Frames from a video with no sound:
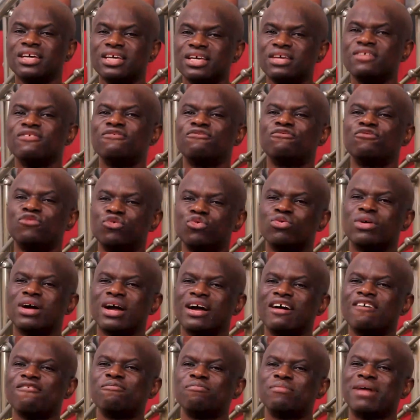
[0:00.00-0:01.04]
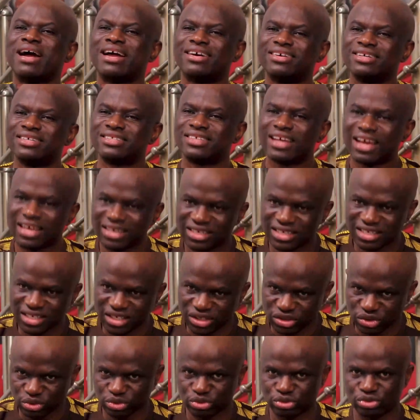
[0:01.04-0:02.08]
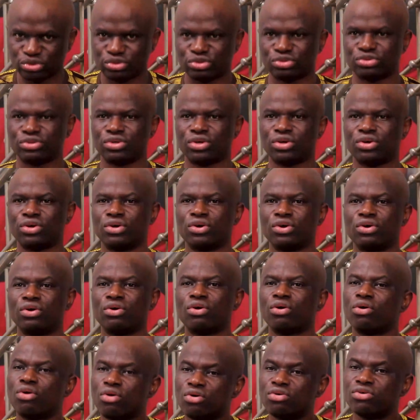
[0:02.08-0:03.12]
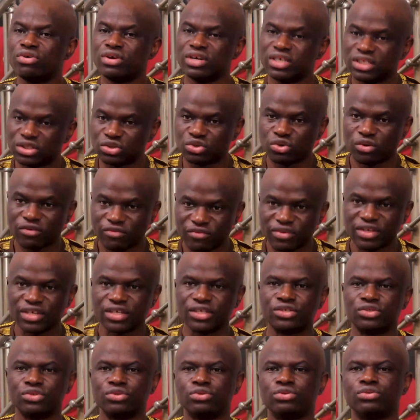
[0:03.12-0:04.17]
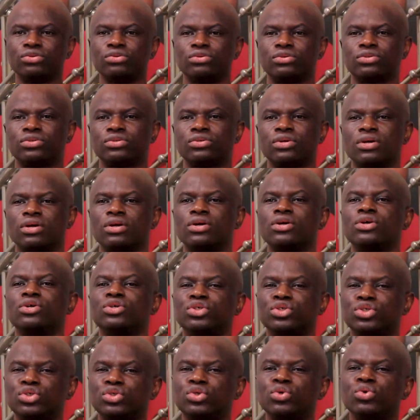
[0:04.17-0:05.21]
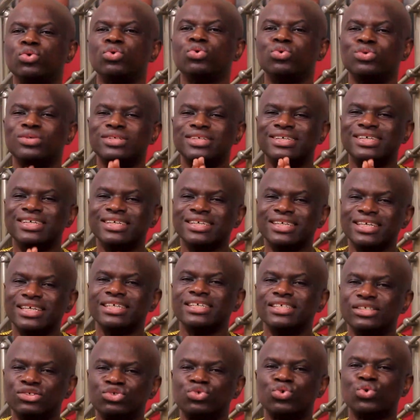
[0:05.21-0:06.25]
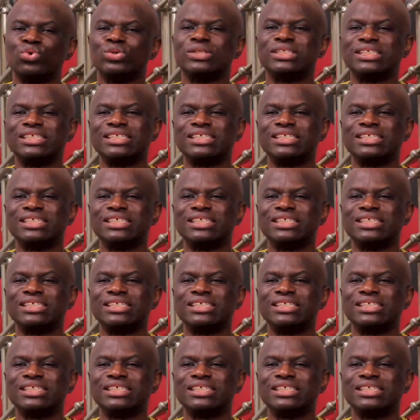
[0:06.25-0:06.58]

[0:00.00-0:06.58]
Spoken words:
If you have marital issues, unresolved issues, you need to